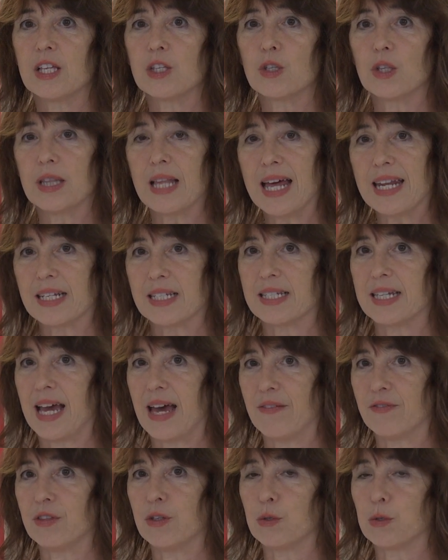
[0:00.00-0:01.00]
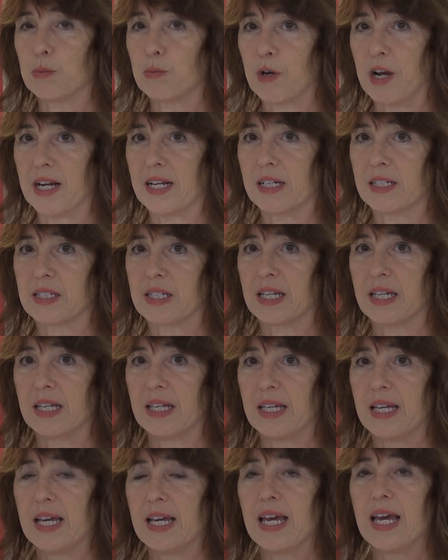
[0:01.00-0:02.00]
So let us have those products.
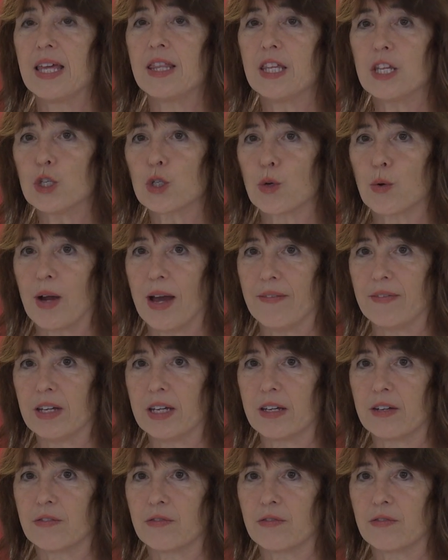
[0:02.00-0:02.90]
In this graphic